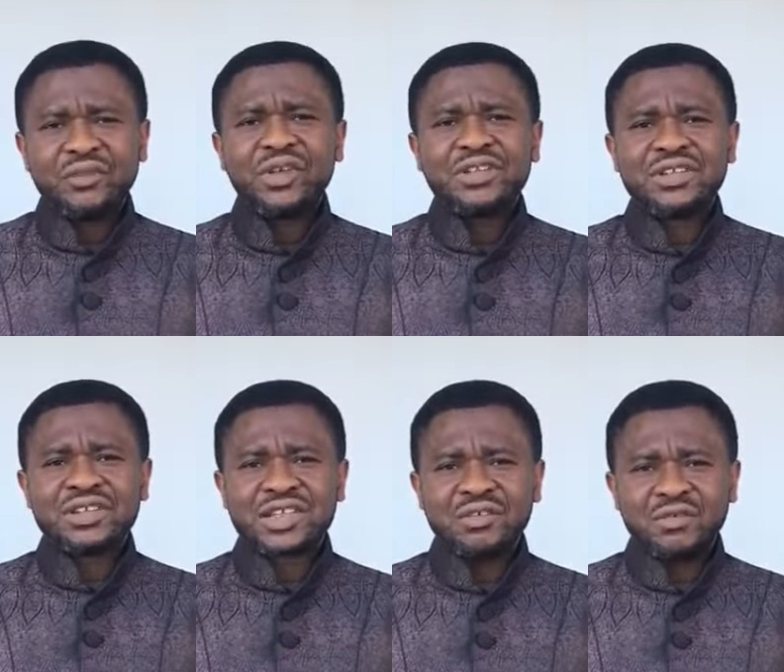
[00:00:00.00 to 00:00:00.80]
David did
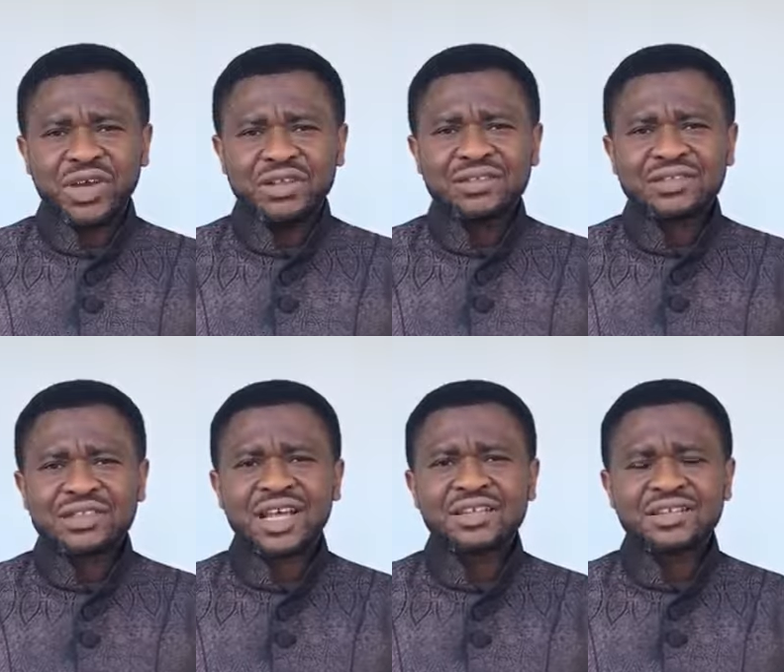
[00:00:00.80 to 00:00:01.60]
the same thing,
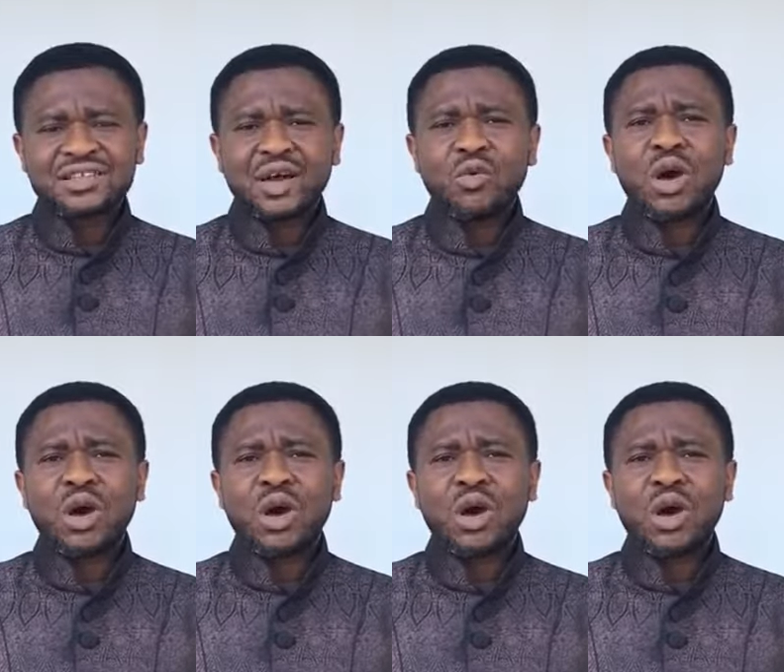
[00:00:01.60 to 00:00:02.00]
said in Psalm